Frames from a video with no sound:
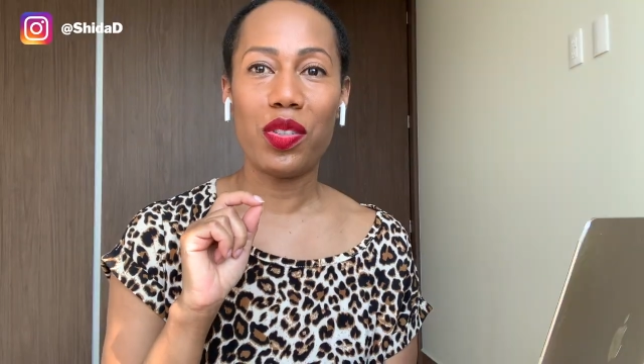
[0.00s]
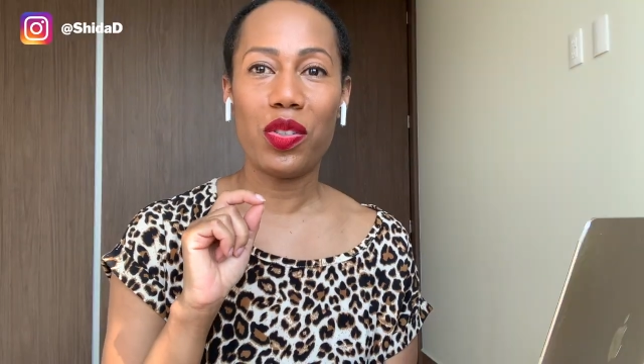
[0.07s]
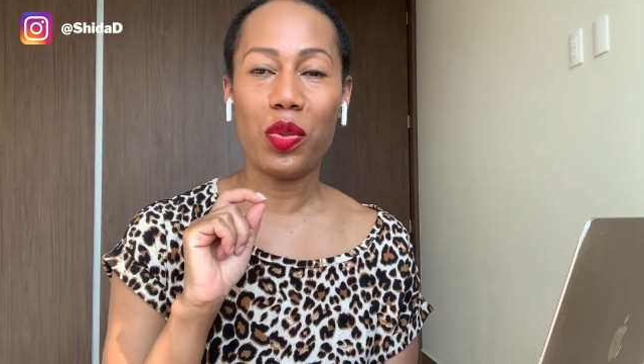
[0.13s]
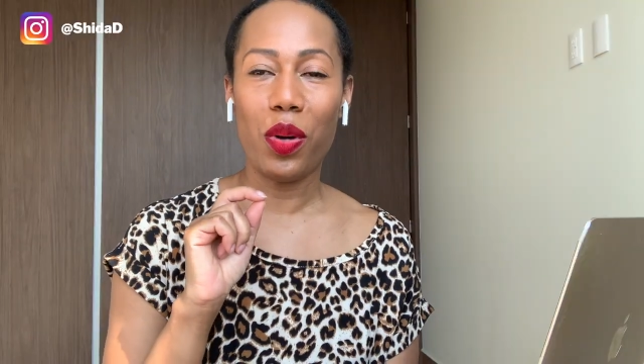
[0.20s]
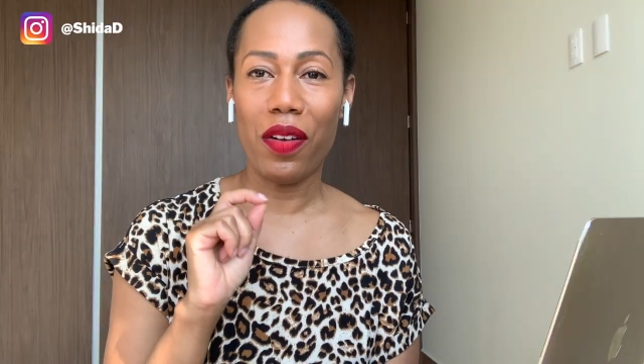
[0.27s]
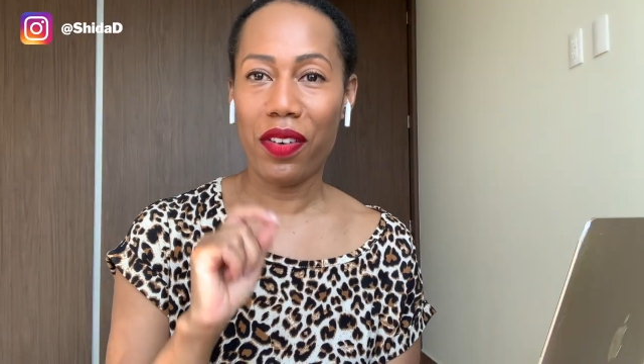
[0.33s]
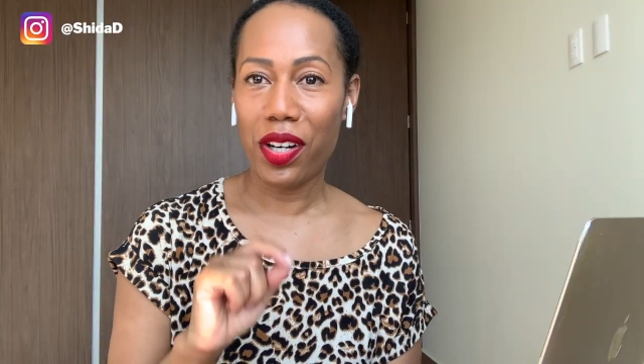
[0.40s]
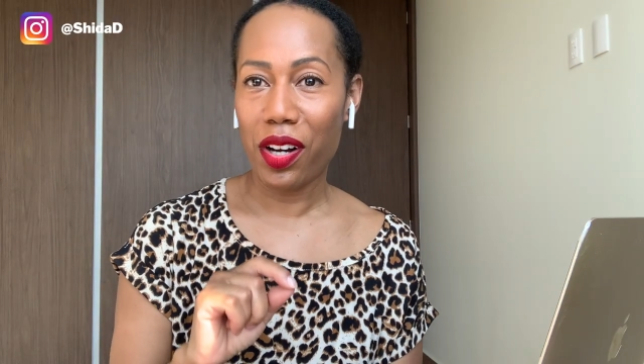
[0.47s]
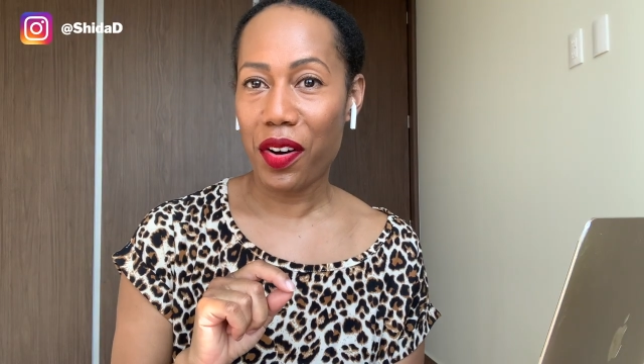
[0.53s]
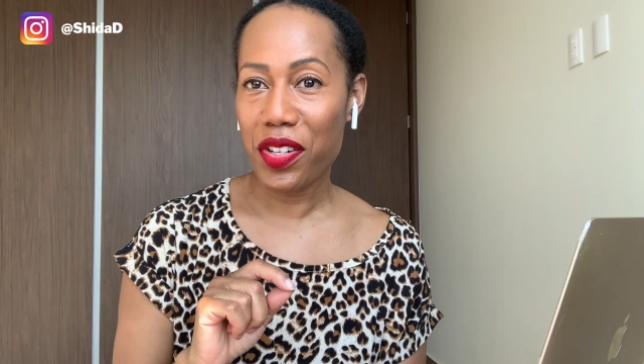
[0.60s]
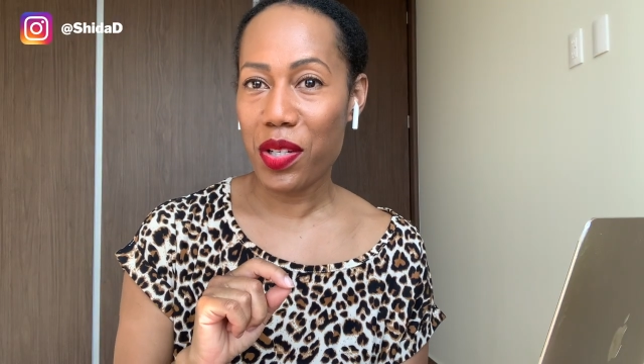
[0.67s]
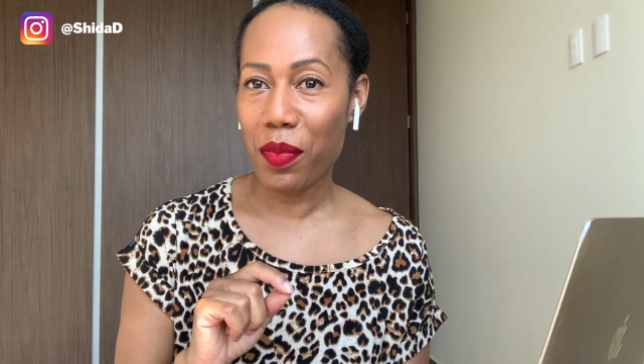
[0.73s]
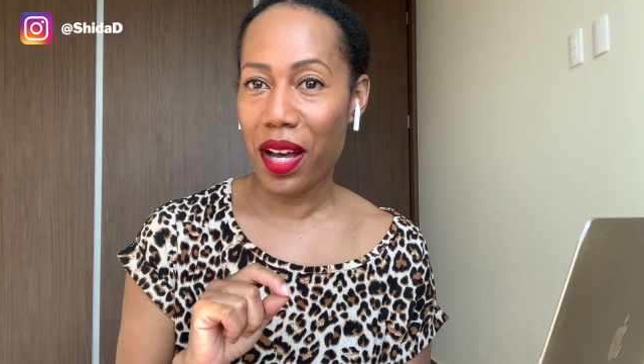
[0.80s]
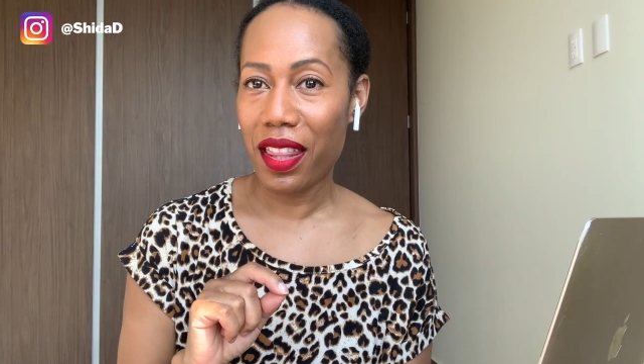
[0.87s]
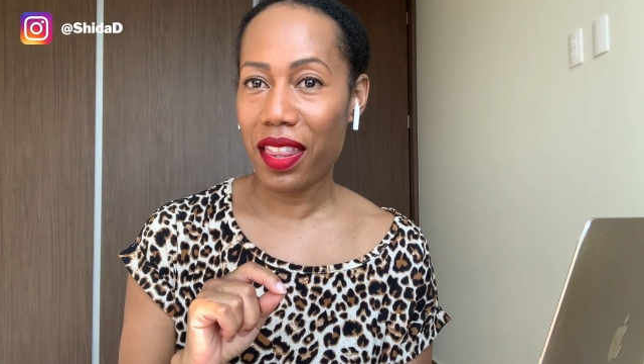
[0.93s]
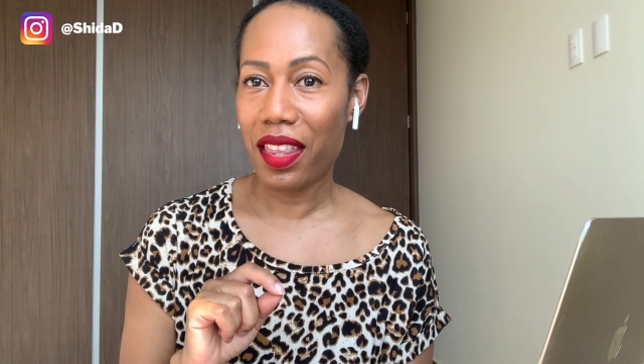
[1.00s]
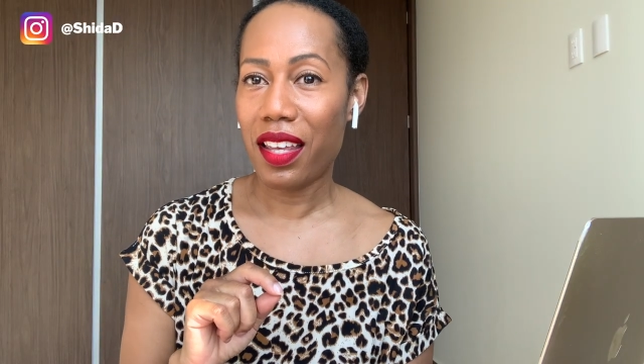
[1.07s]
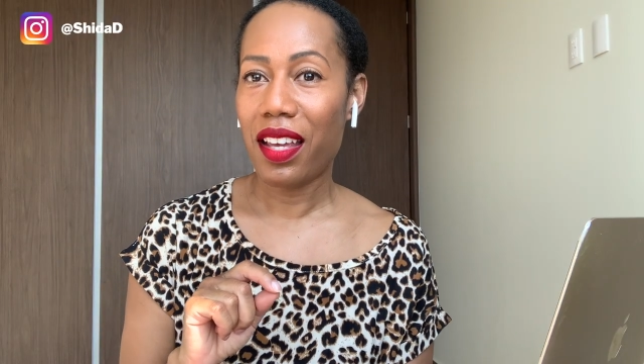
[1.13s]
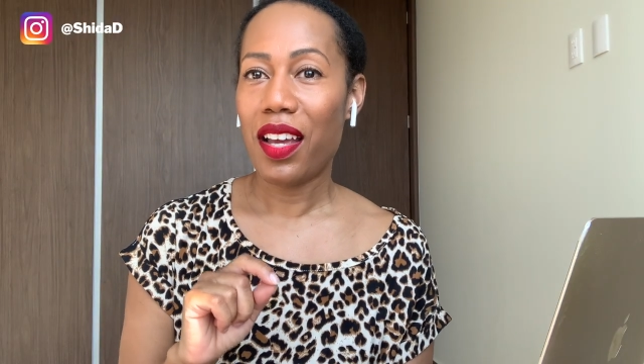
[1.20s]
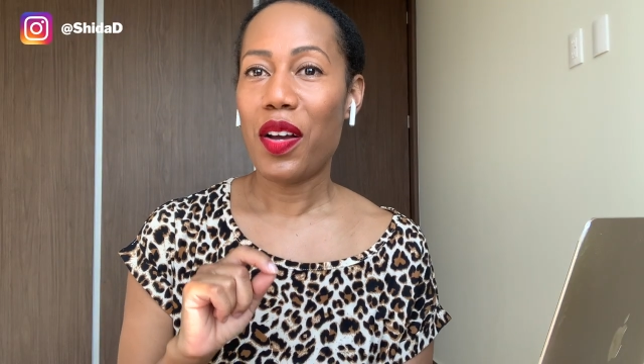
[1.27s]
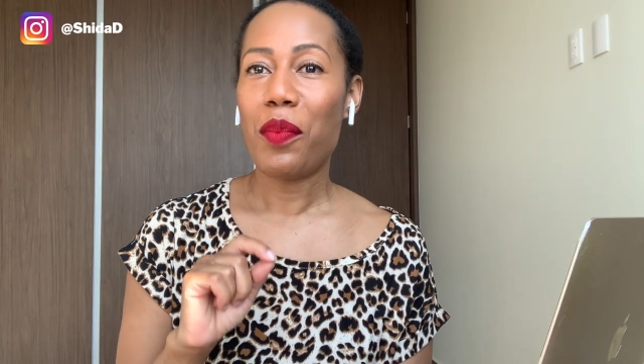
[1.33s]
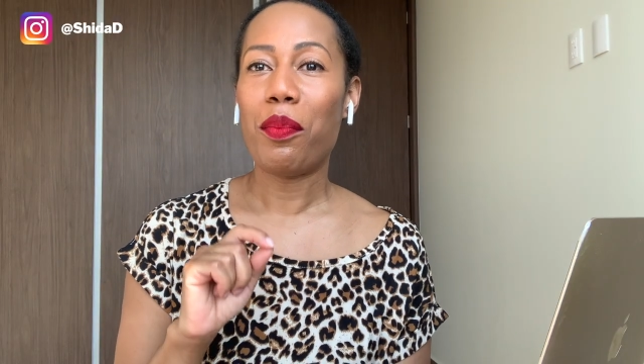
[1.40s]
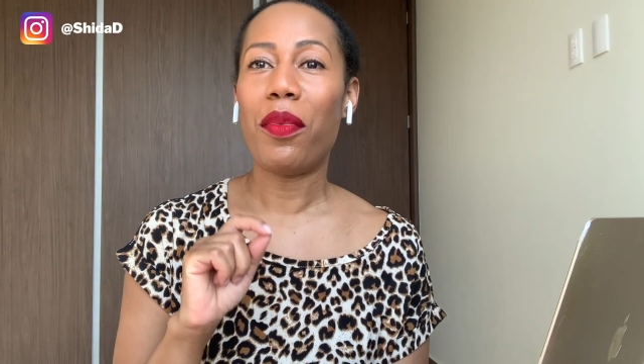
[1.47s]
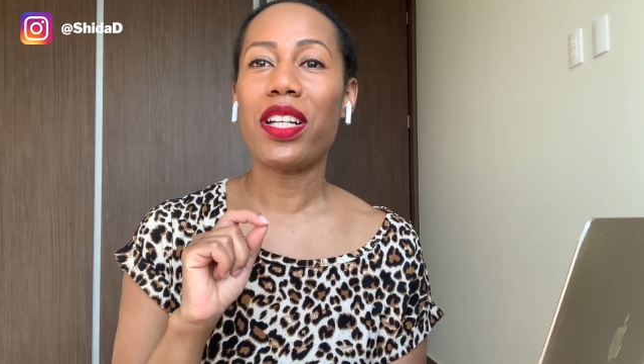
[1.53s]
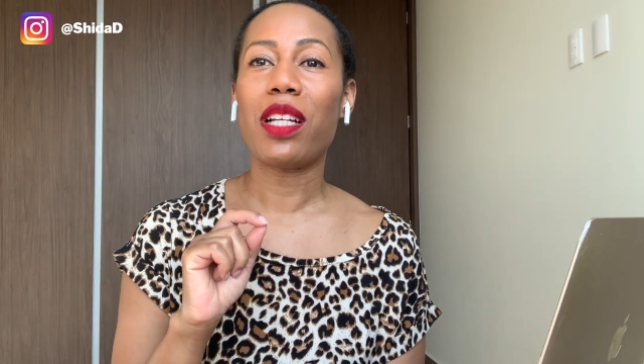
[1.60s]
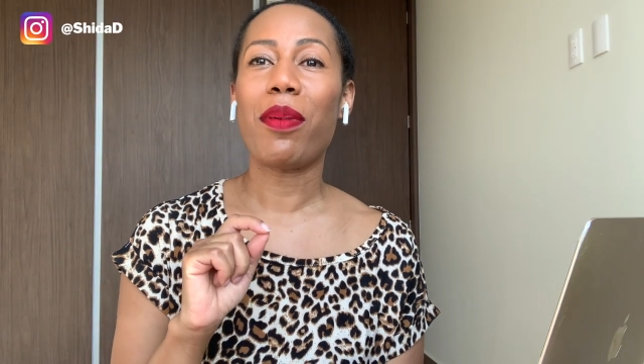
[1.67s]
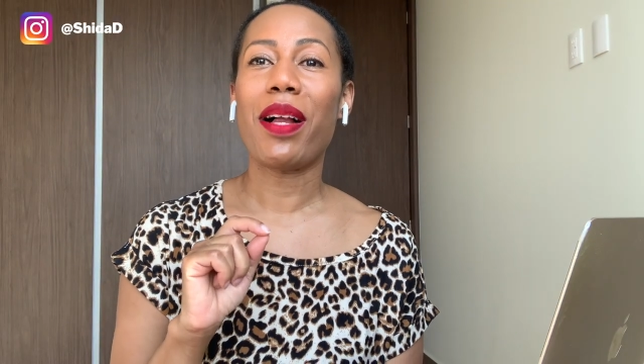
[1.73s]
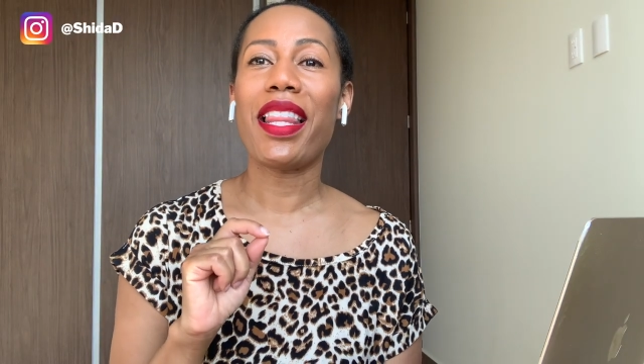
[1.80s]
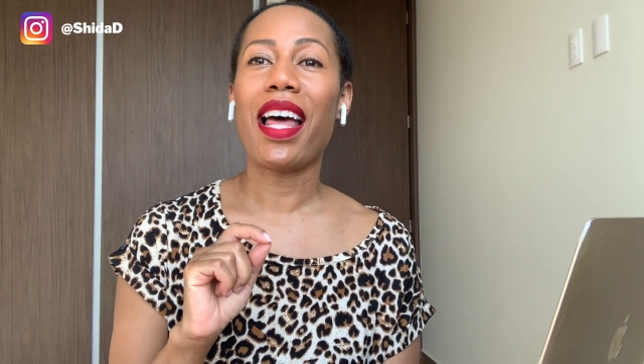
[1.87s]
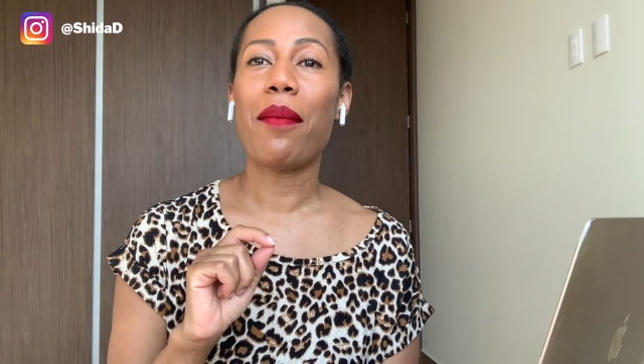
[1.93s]
$1,200 a month,
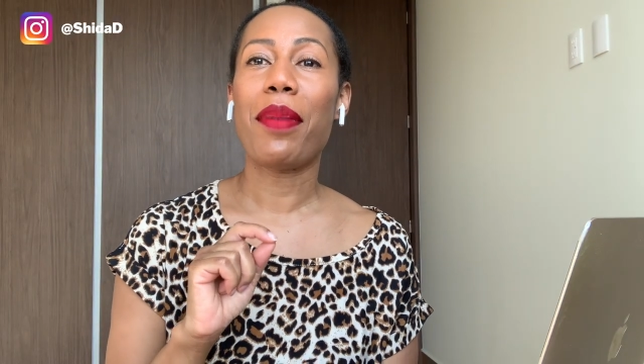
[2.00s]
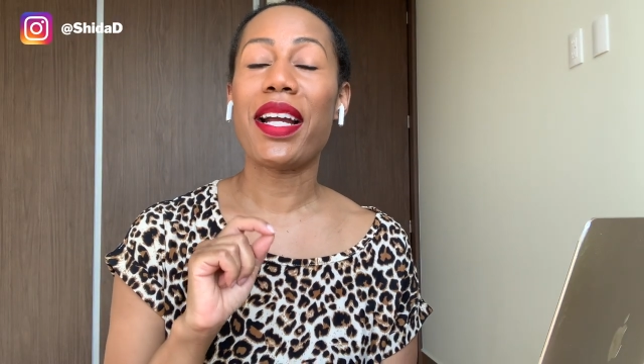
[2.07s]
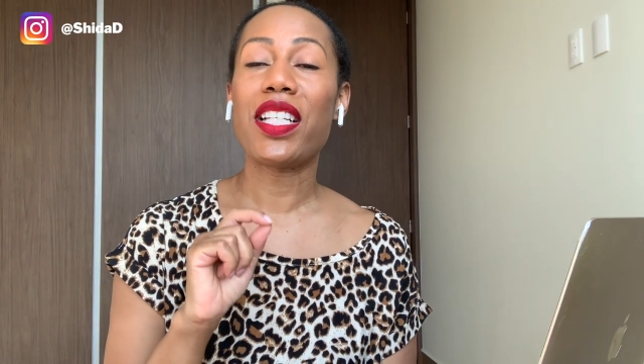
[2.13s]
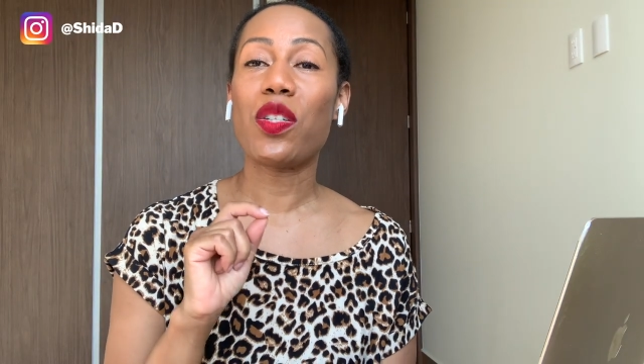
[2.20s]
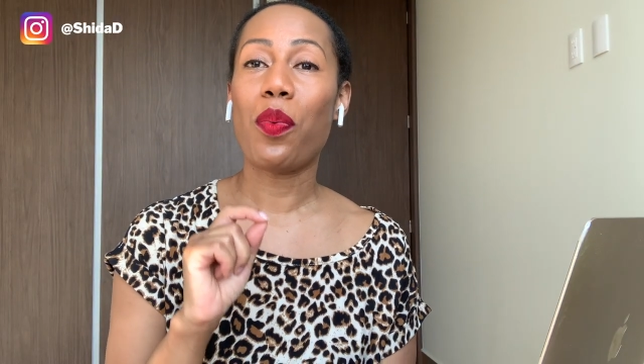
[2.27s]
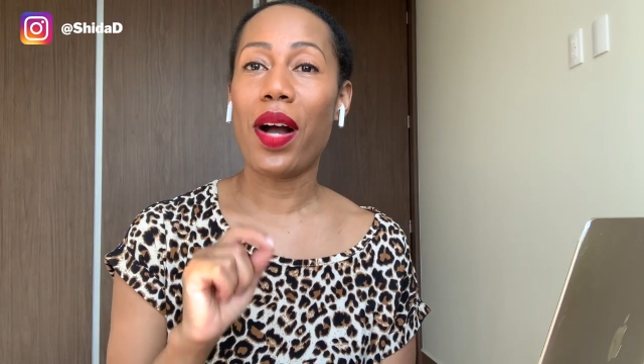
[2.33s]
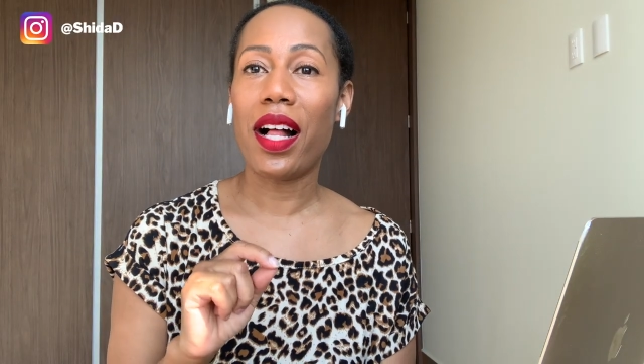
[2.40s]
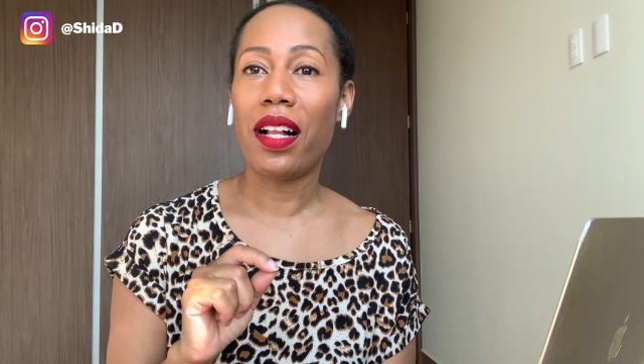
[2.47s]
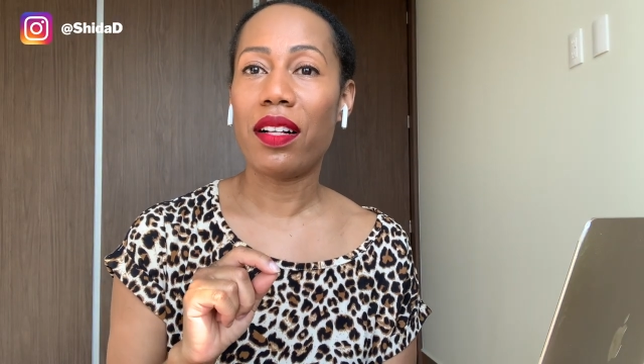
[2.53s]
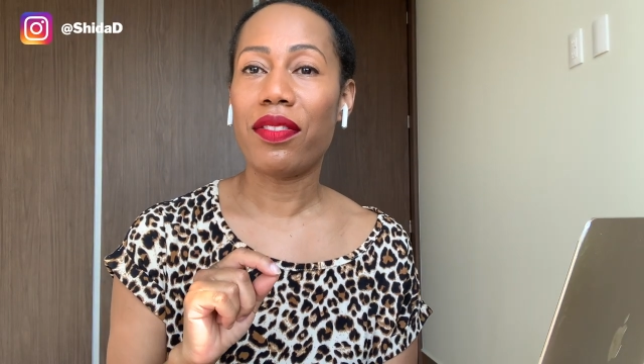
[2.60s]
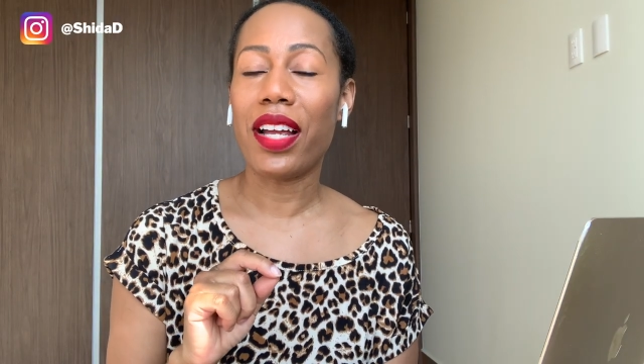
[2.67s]
multiply that by 12